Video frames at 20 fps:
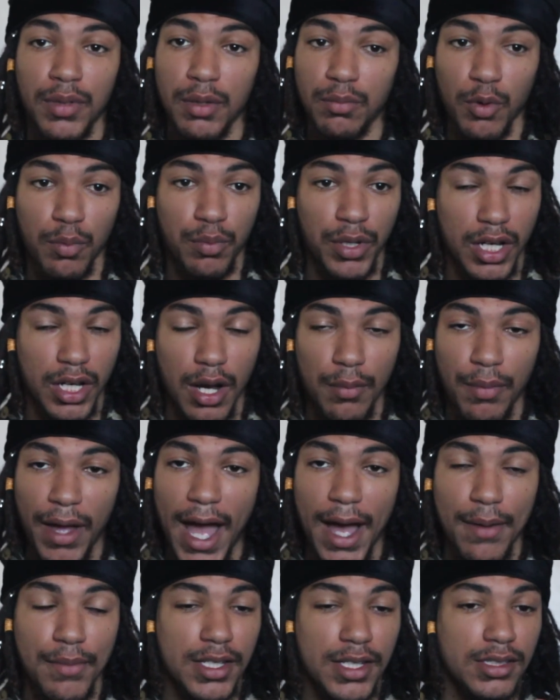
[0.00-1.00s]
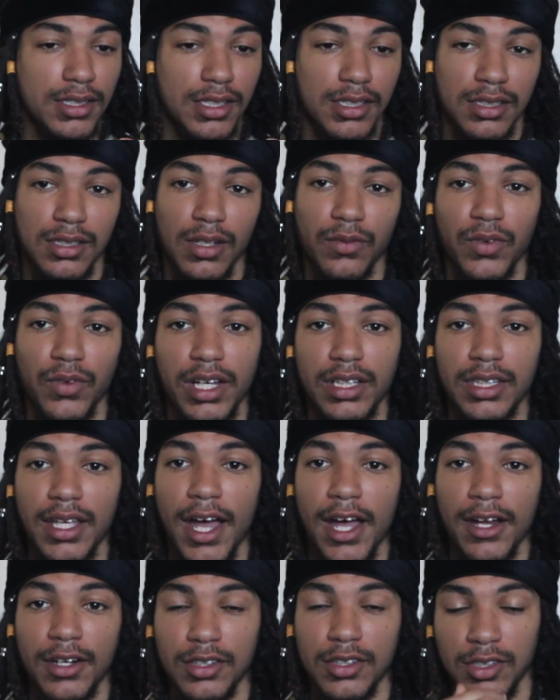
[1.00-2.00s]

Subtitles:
people pick up habits and stuff like that.